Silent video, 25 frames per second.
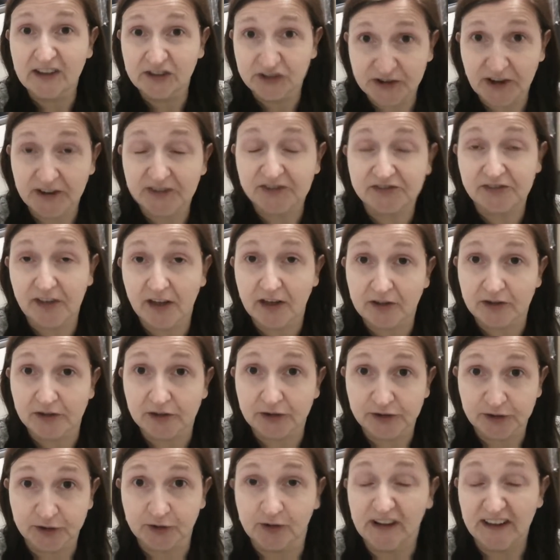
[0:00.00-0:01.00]
just
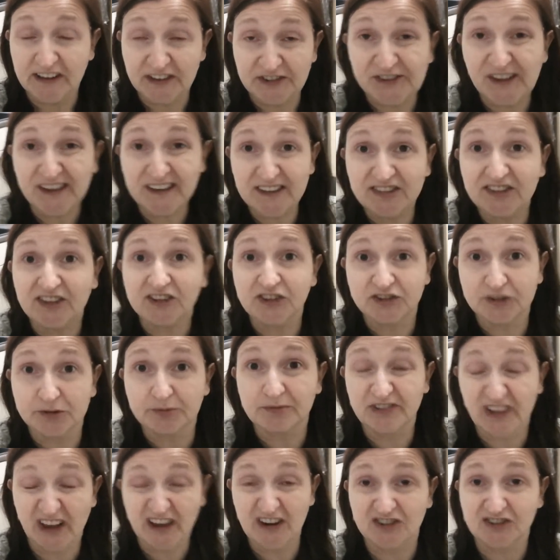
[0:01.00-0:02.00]
so excited she
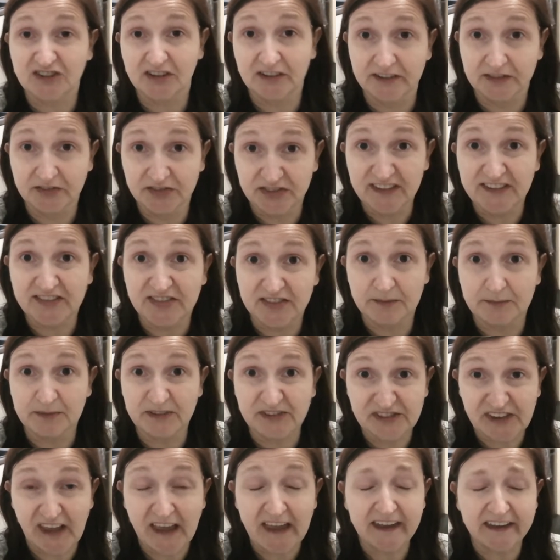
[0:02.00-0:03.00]
was actually needing to be
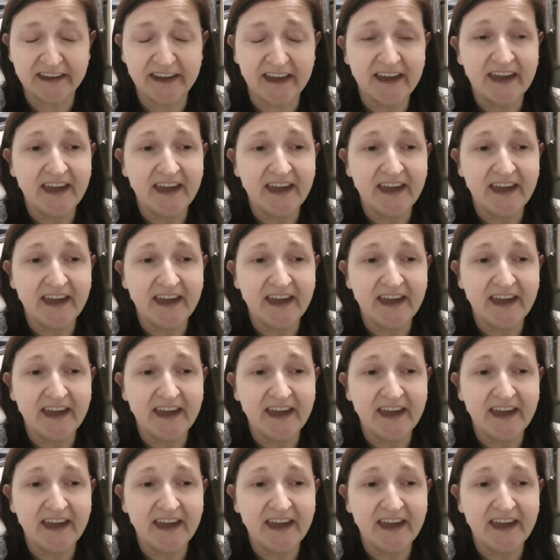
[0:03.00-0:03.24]
sick.